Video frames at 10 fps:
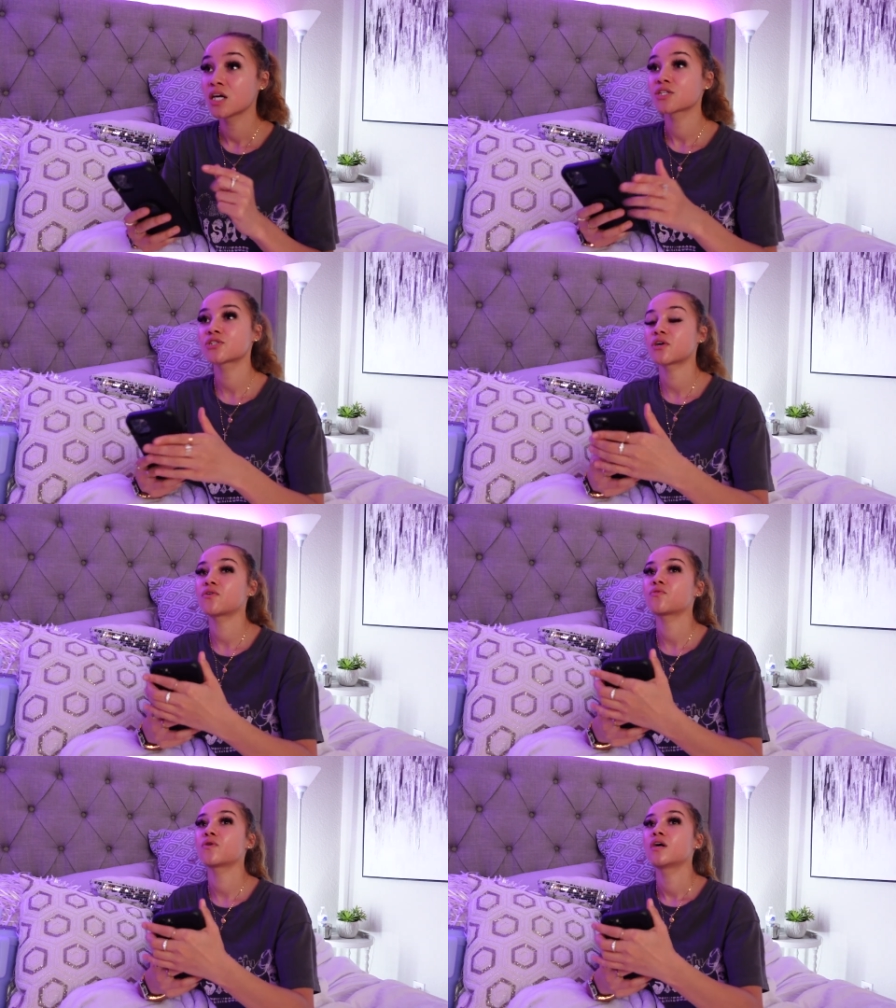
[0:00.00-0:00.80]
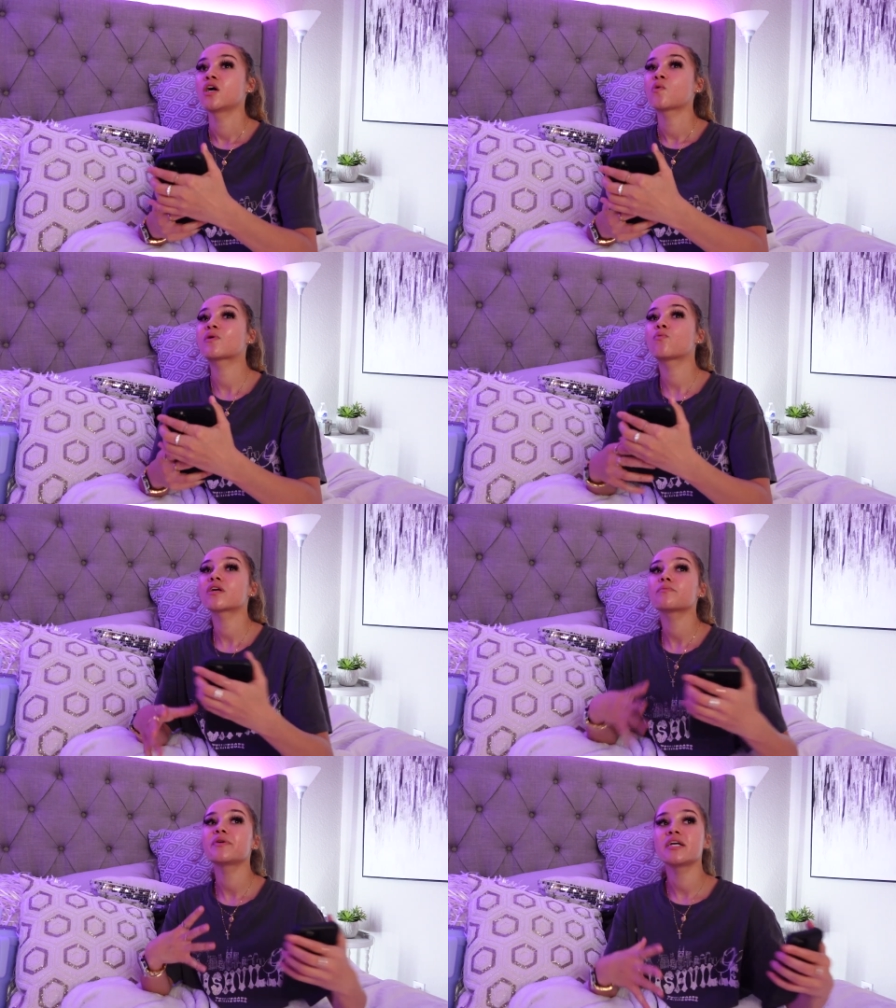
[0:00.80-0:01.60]
So we
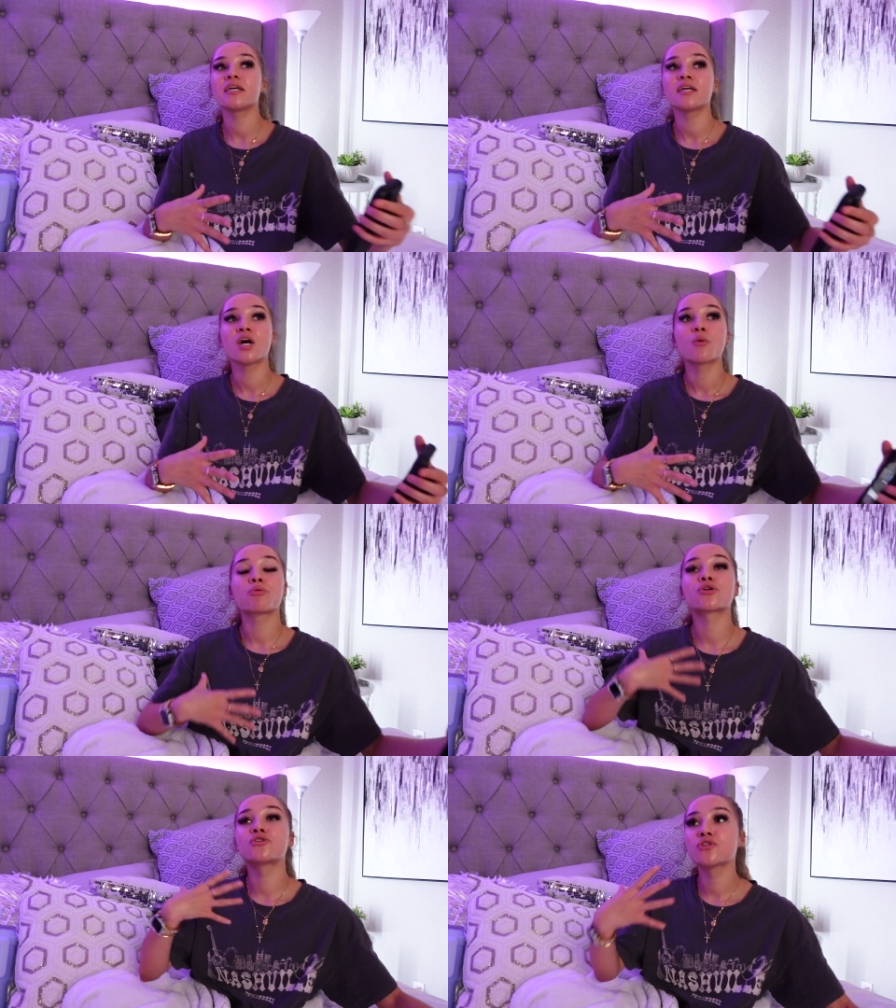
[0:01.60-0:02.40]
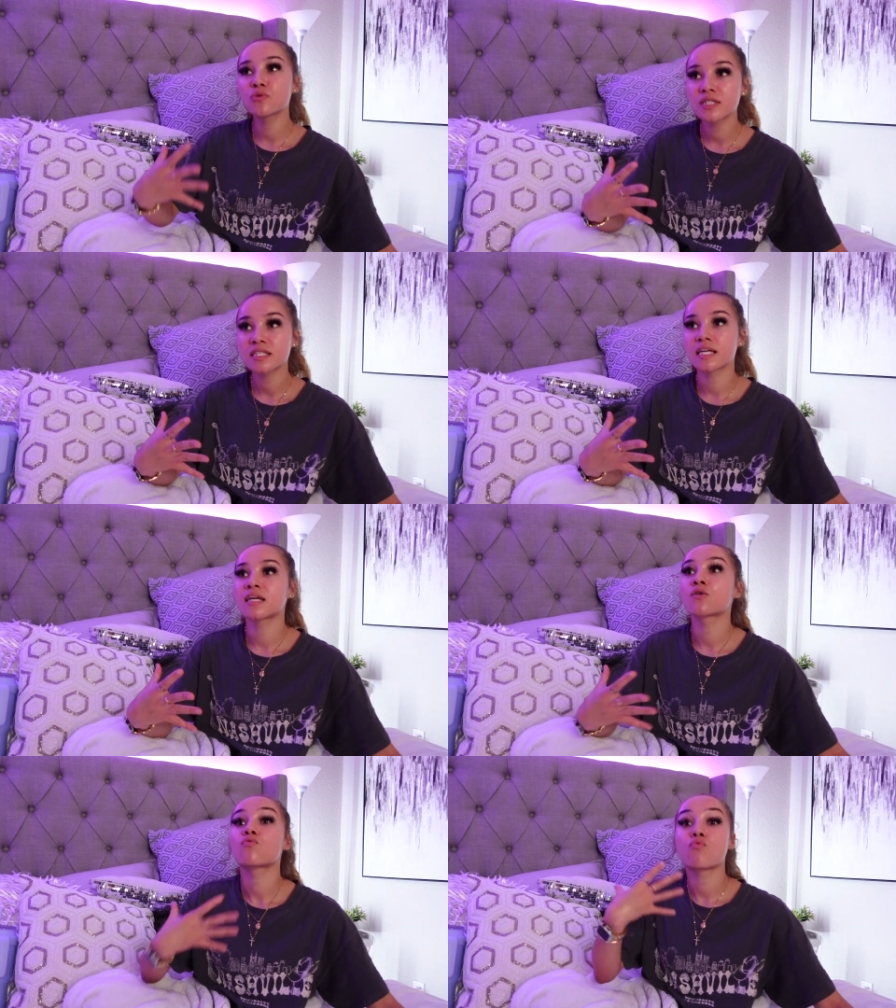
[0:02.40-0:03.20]
want to be
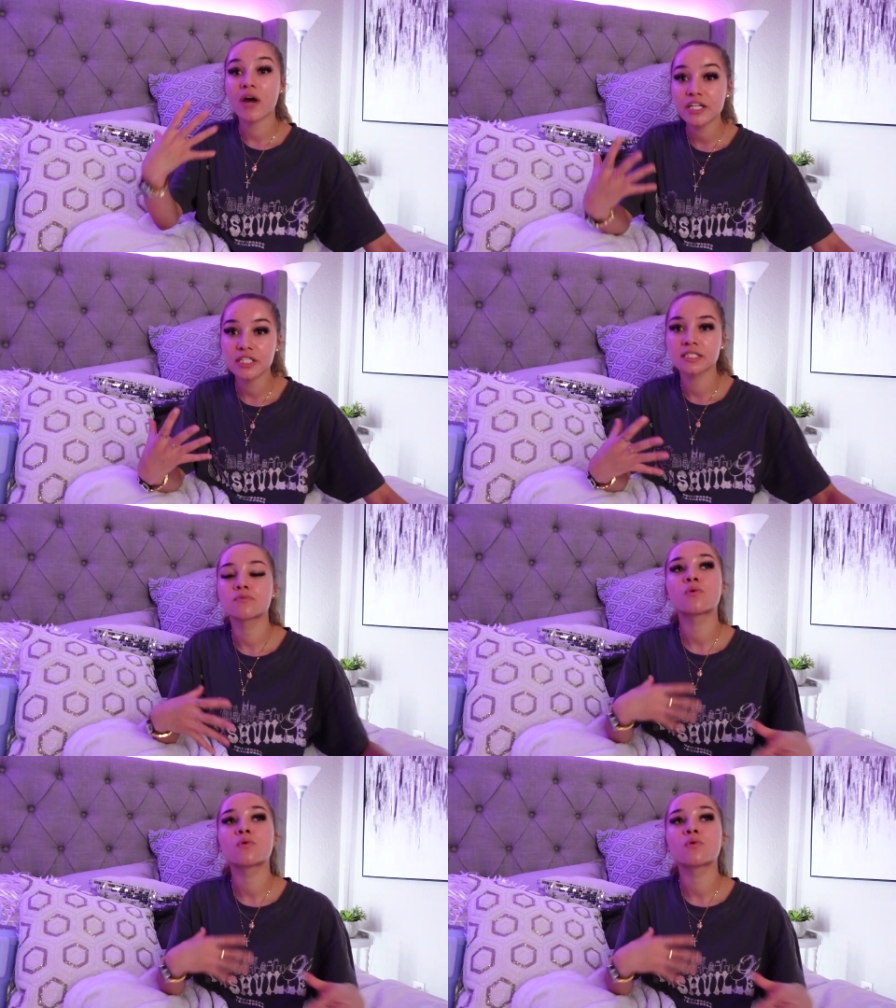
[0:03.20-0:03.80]
producing righteousness.